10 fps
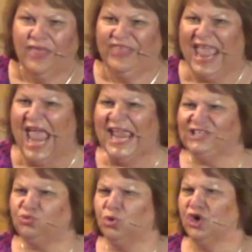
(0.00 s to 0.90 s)
The
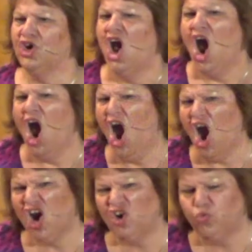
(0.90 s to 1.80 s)
H word,
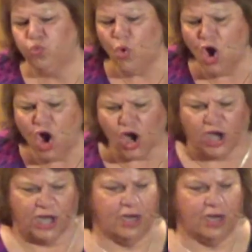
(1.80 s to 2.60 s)
hard work.